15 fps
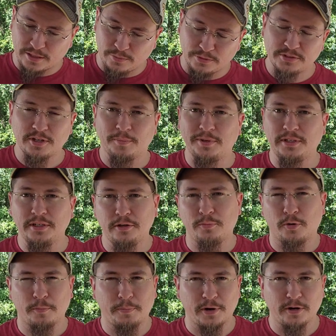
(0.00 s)
I want something a
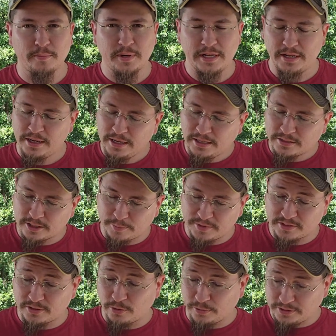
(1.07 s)
little more permanent, something
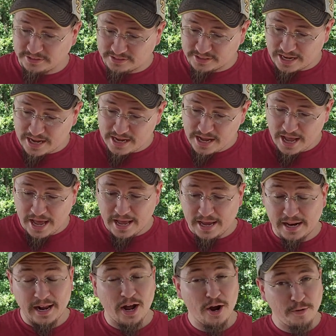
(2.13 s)
that's going to stay,
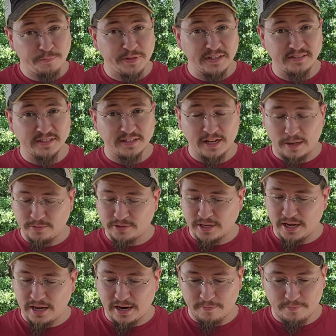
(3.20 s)
and I hope these end up staying.